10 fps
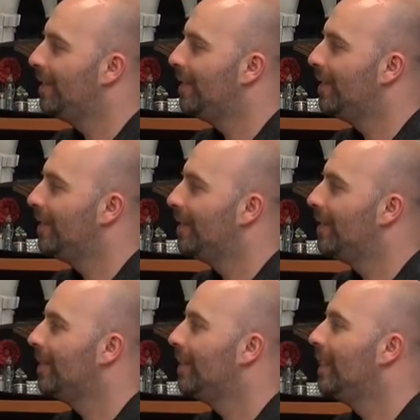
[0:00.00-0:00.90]

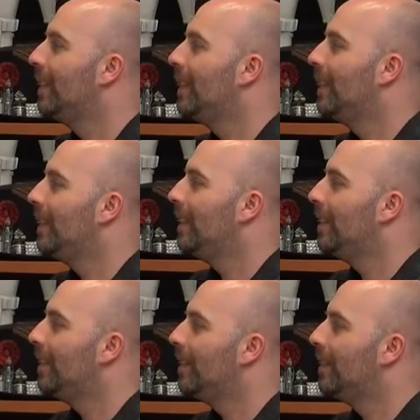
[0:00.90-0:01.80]

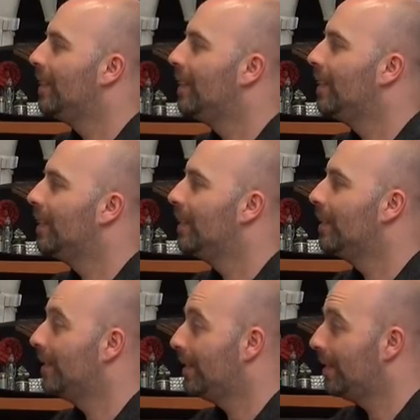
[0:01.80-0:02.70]

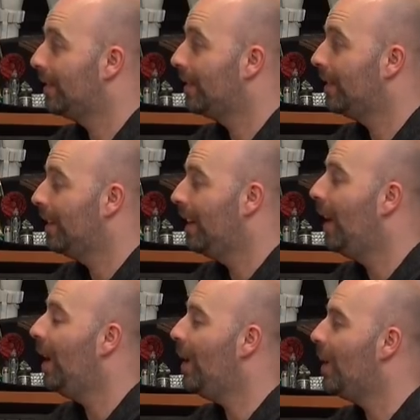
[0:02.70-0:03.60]

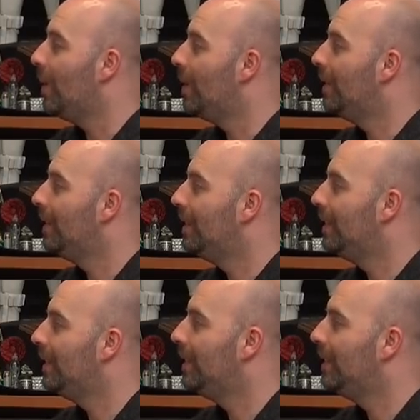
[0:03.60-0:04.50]

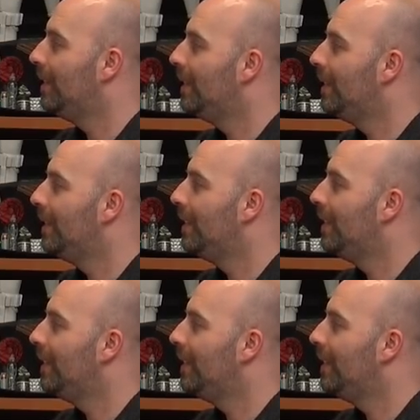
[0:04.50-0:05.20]
(not speaking)